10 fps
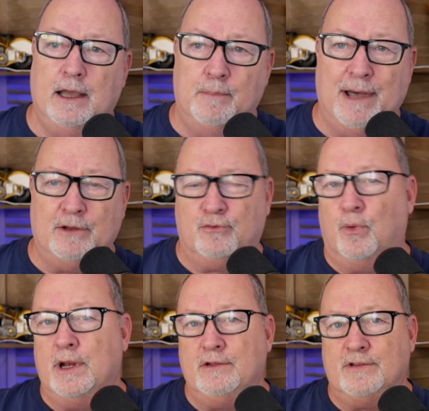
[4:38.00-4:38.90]
About
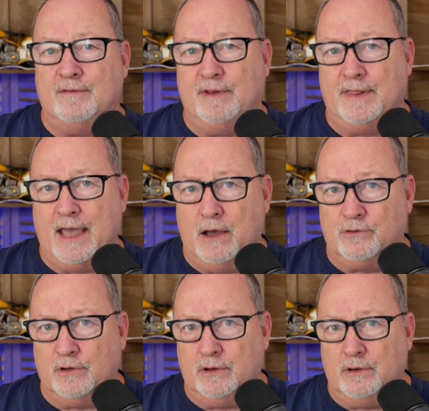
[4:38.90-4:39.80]

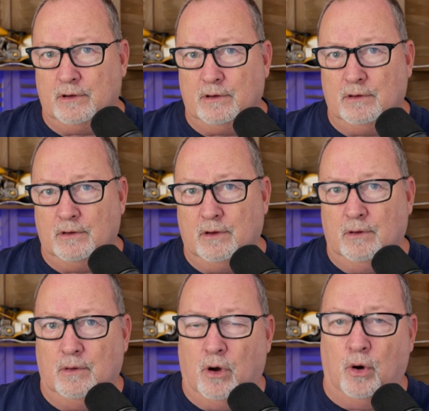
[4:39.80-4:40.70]
27,000
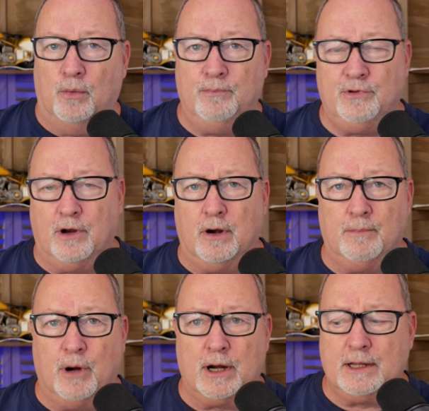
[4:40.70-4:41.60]
homes in our
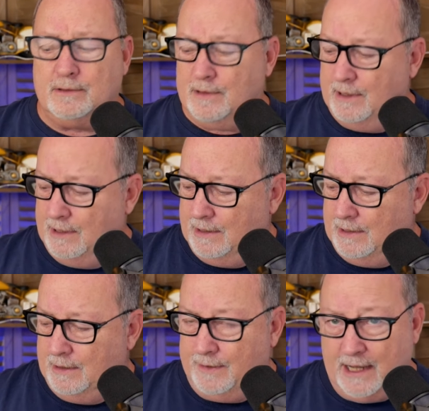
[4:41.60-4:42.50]
market.
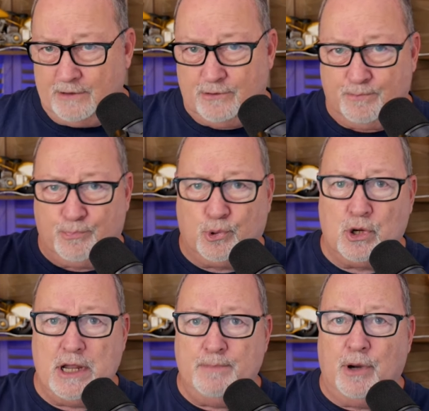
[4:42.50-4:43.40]
That's
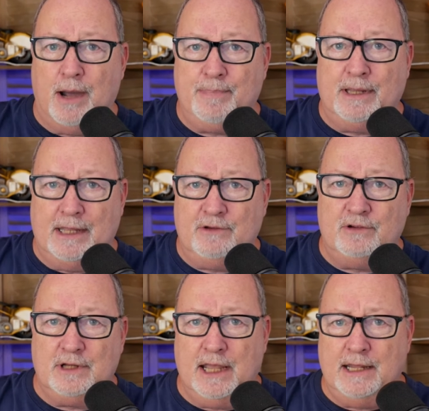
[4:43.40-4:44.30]
pre
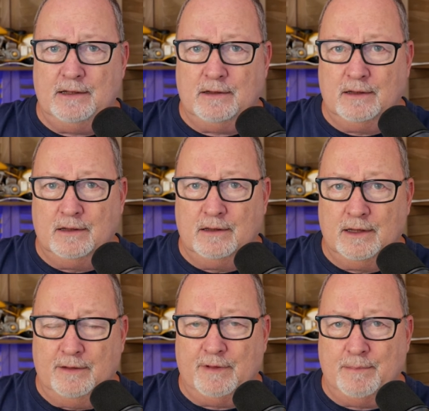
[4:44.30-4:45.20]
population gain,
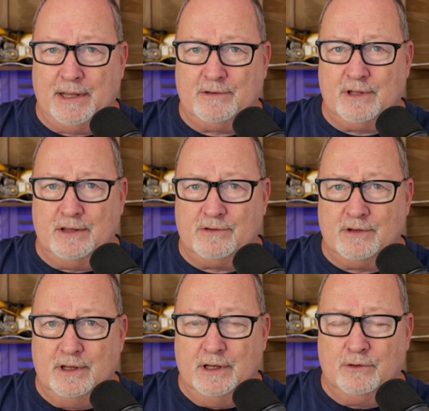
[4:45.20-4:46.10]
if that makes sense.
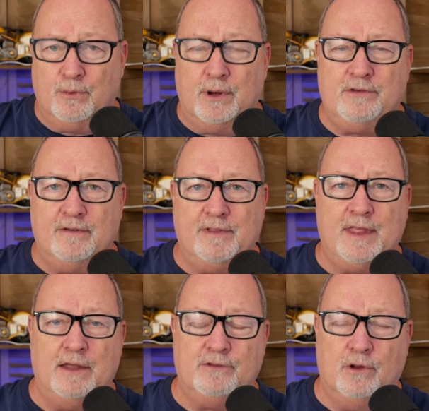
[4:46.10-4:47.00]

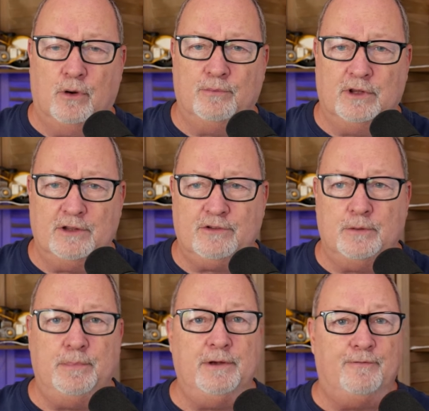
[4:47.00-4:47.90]
27,000 homes
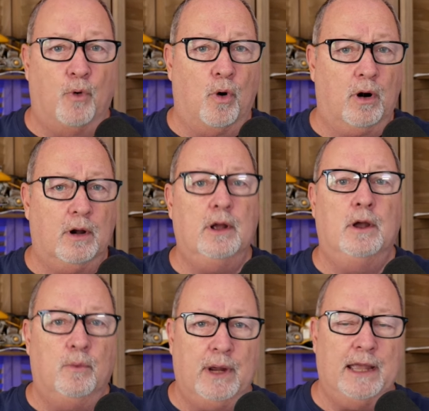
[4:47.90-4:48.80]
listed before
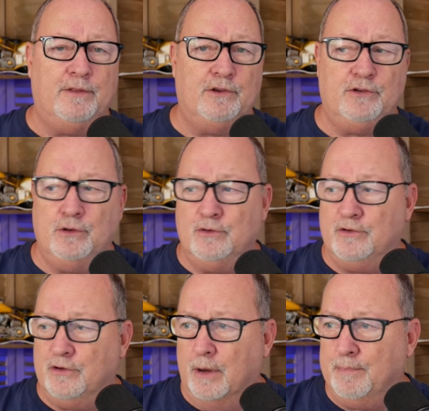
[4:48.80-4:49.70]
we had this
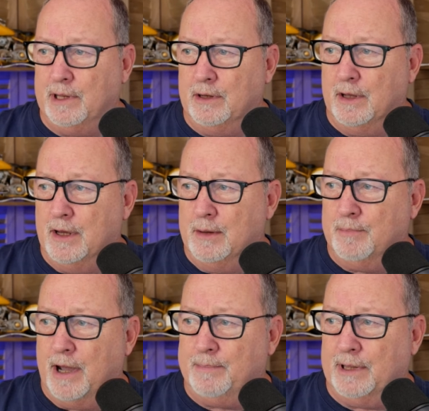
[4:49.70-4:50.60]
huge jump in
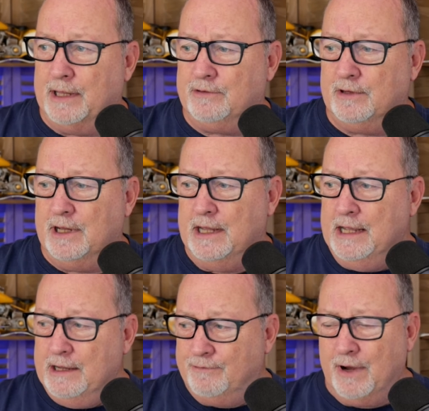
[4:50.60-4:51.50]
population
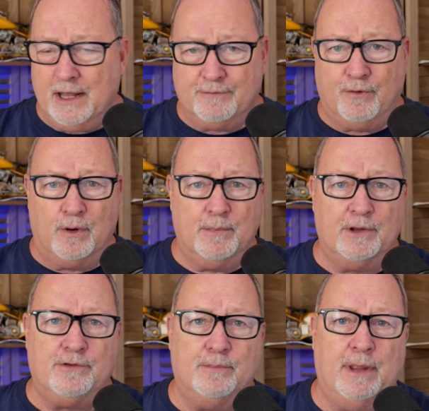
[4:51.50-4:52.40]
if we had a four
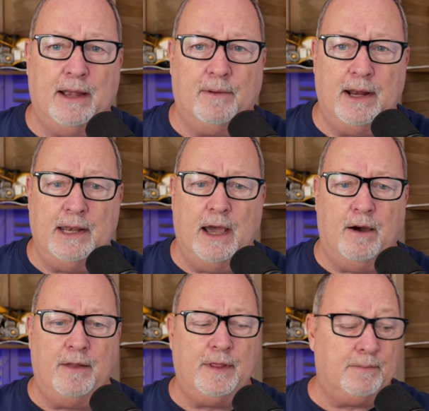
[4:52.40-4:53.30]
month supply right now,
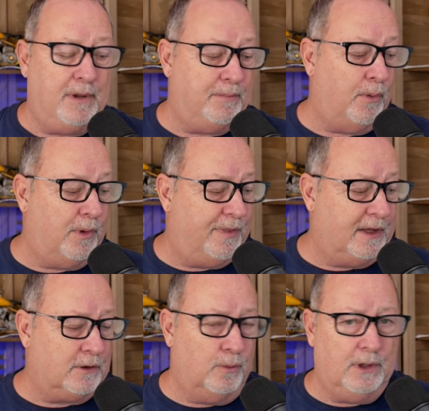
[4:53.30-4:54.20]
I think people would
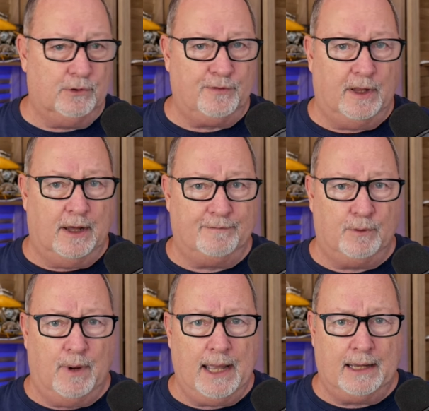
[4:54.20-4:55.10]
think the wheels fell off
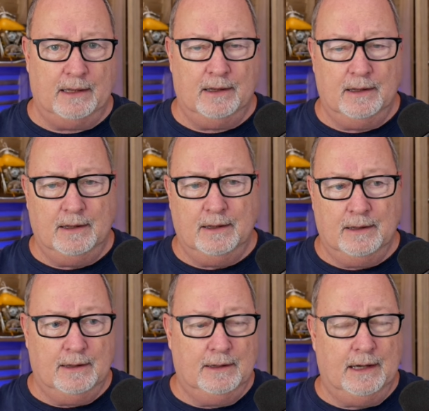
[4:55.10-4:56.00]
the wagon.
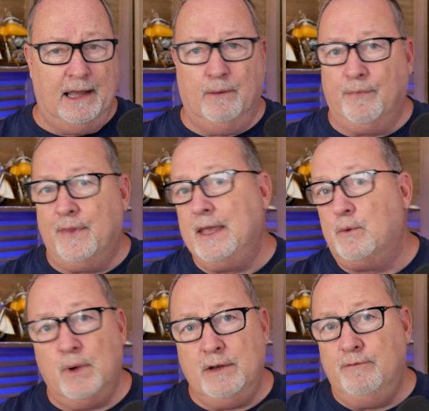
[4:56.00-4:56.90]
I don't
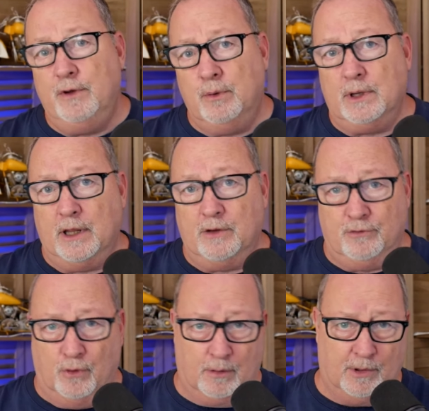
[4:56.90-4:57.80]
think we'd view it as
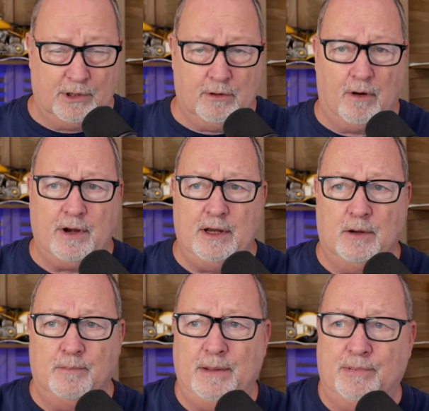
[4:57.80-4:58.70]
normal. You're already
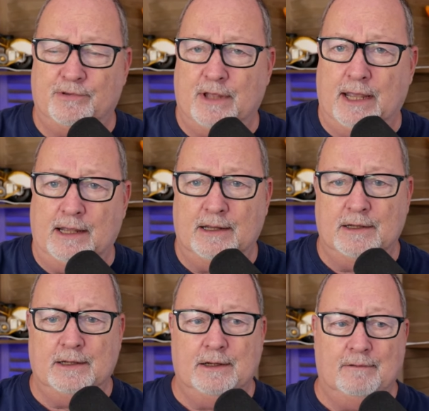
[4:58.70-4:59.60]
hearing people say,
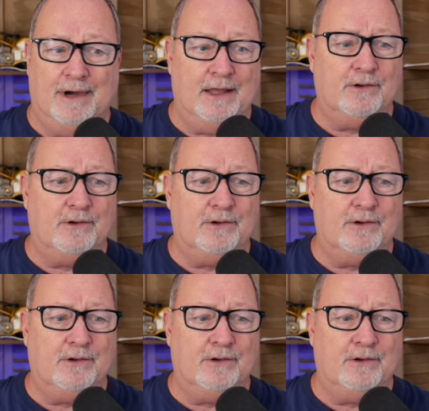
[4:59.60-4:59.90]
wow,